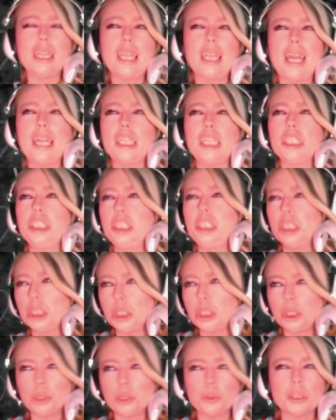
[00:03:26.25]
like,
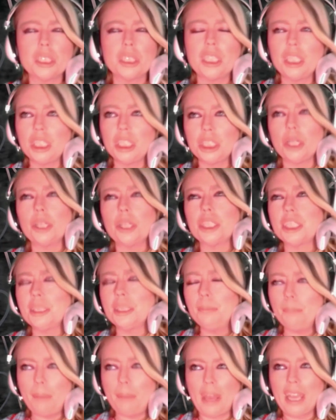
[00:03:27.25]
distorted guitars
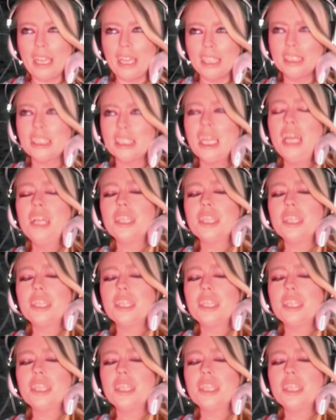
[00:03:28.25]
and bass